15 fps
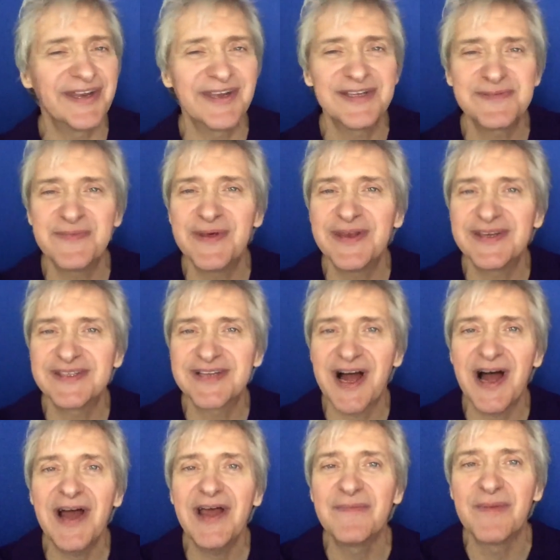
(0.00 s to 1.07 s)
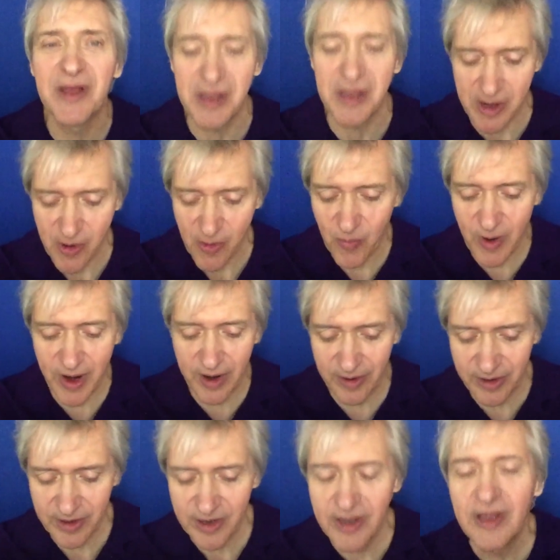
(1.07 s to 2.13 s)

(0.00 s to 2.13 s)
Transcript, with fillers: It's been a time where,